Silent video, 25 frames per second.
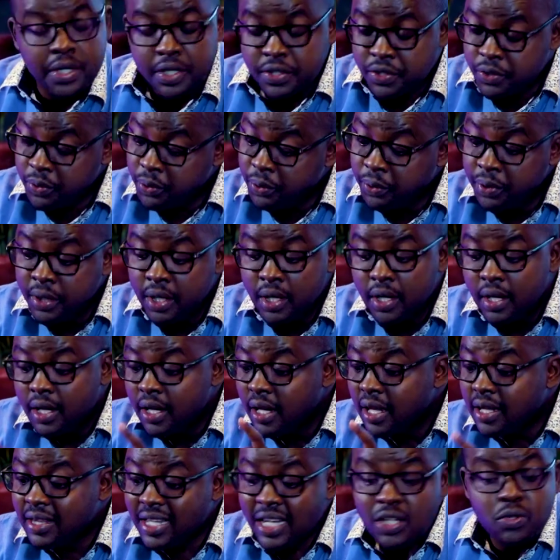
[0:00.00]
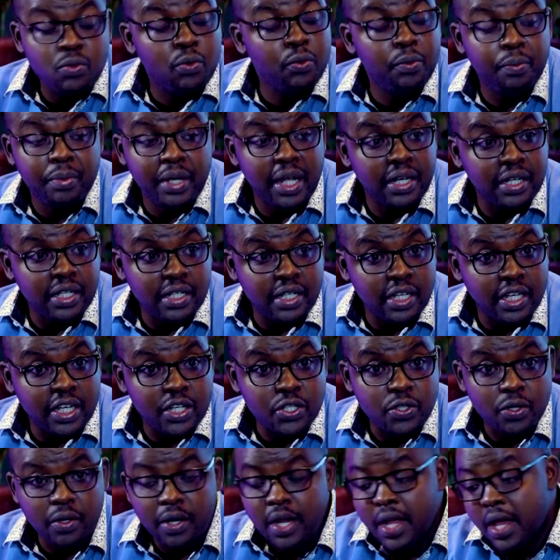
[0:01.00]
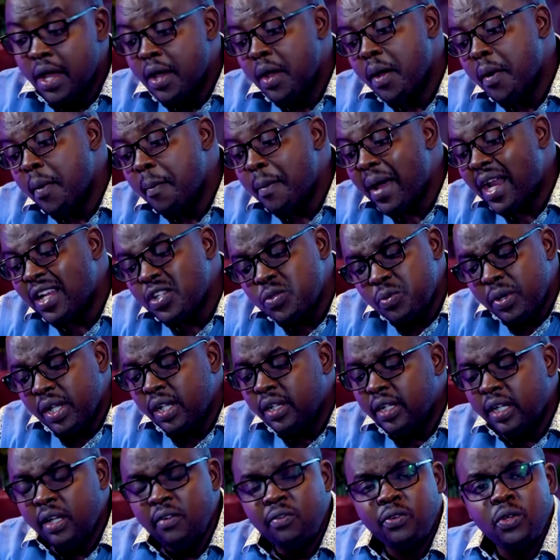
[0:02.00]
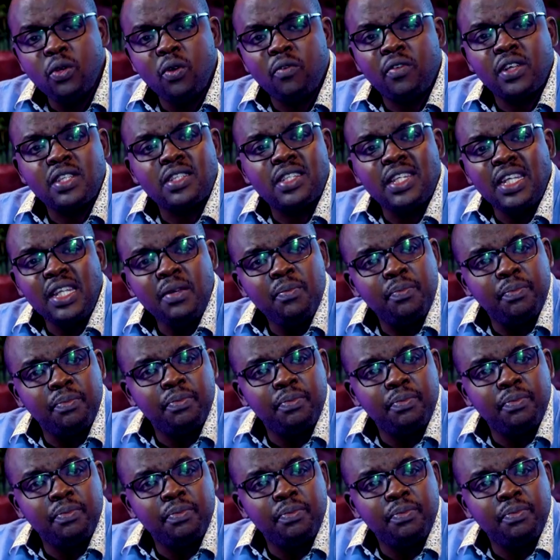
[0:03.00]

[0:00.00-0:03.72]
So that will be an indication. But as well, if you oversleep,